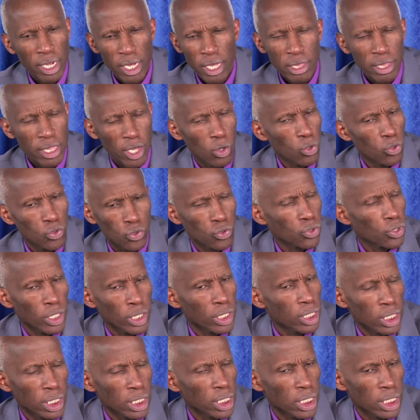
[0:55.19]

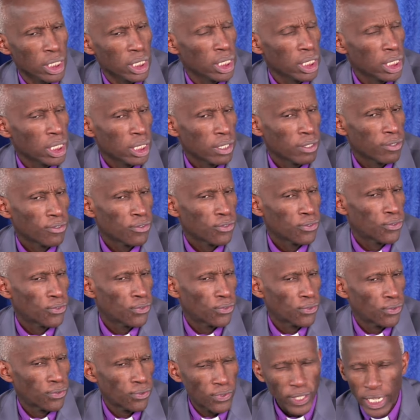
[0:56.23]
10,000
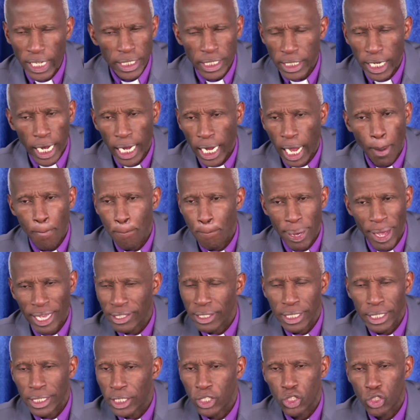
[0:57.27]
seater
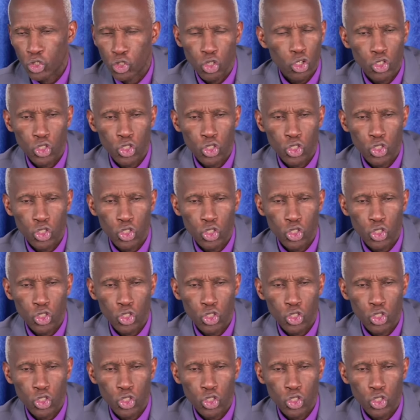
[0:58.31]
capacity